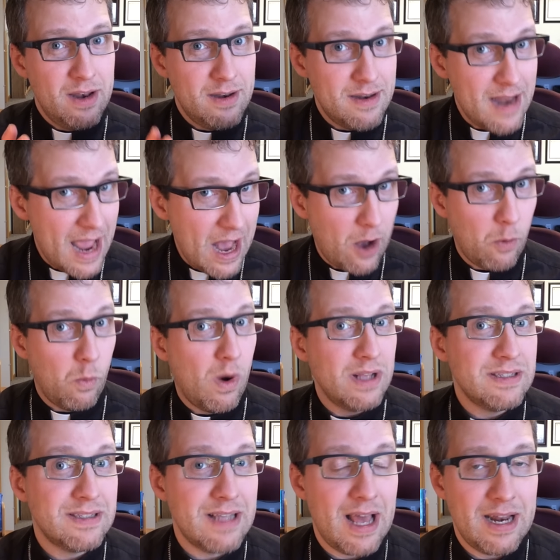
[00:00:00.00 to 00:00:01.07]
Now,
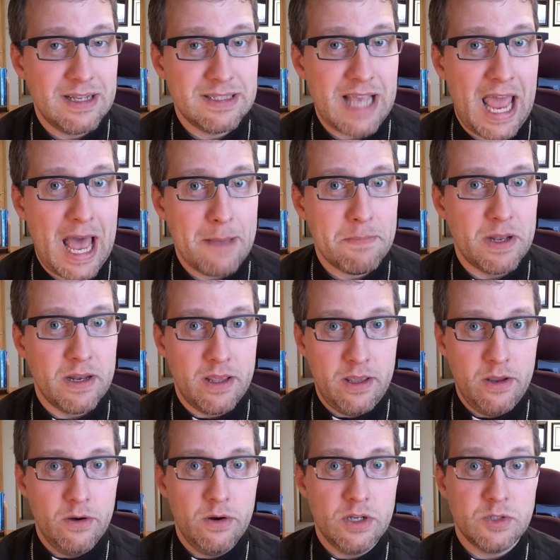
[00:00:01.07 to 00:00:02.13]
once that has happened,
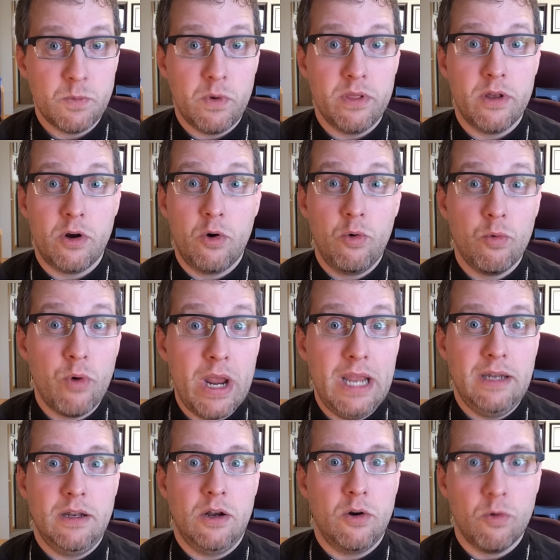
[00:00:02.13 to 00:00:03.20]
here is where the
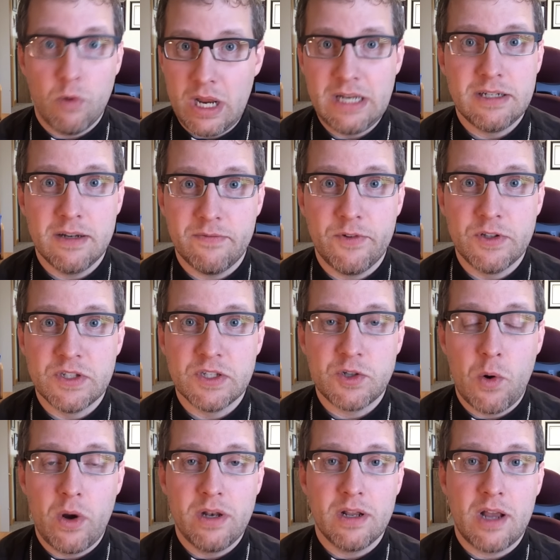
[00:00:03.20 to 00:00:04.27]
great, great difference is
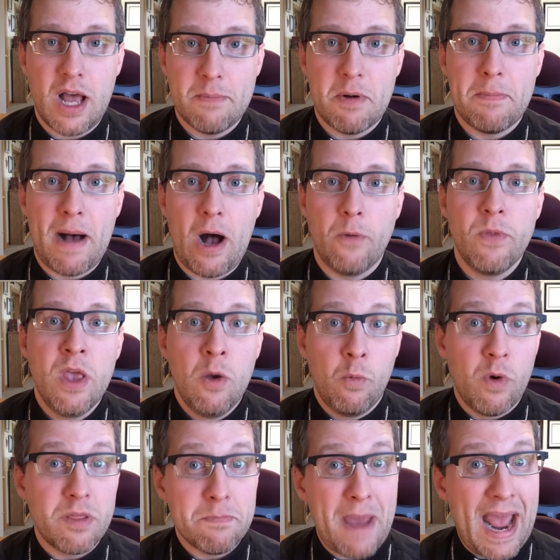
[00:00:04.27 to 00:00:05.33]
going to come about with